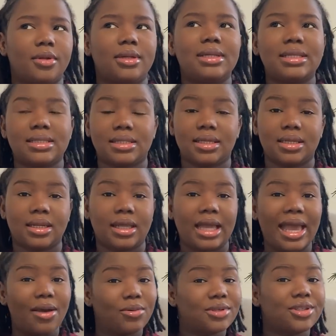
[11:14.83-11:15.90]
listen,
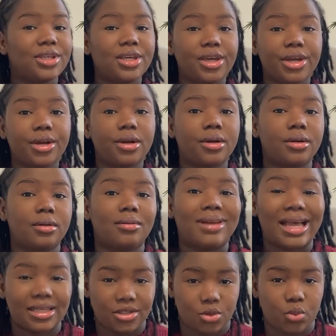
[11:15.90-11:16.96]
I was here
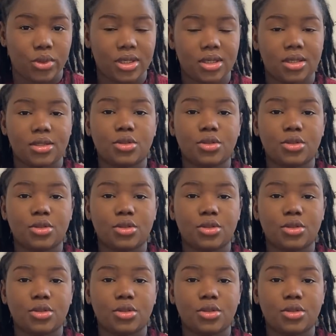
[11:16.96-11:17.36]
last week,